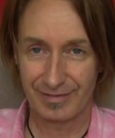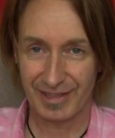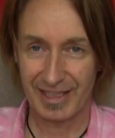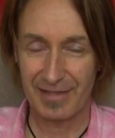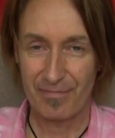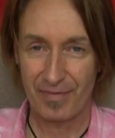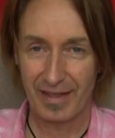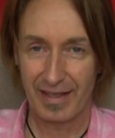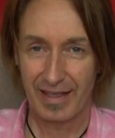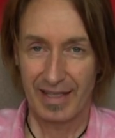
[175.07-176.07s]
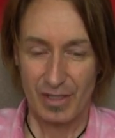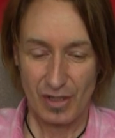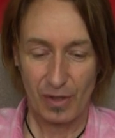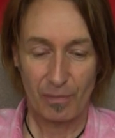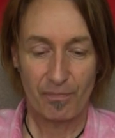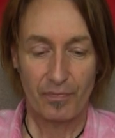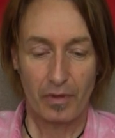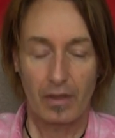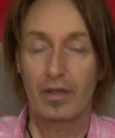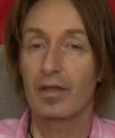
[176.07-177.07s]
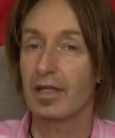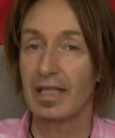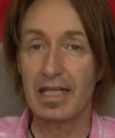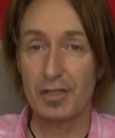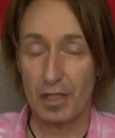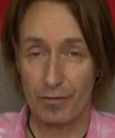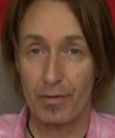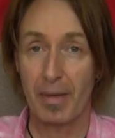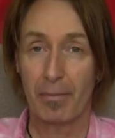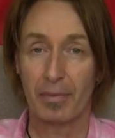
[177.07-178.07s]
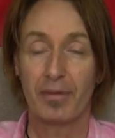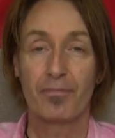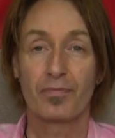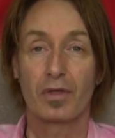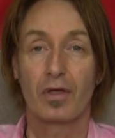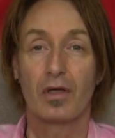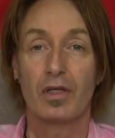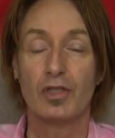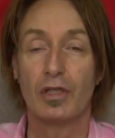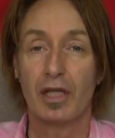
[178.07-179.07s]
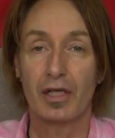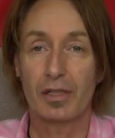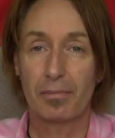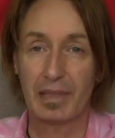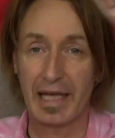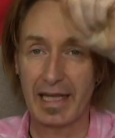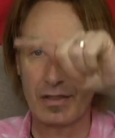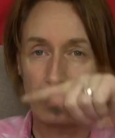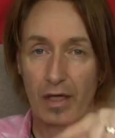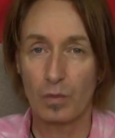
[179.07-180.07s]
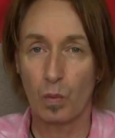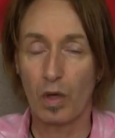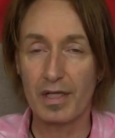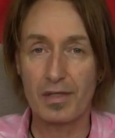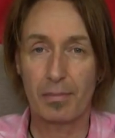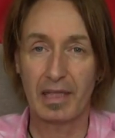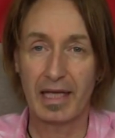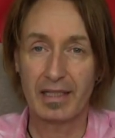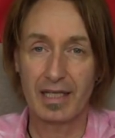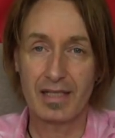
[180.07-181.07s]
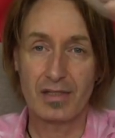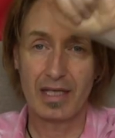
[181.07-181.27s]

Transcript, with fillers: Okay, so easy to remember. You look at a plate, and what is a plate? It's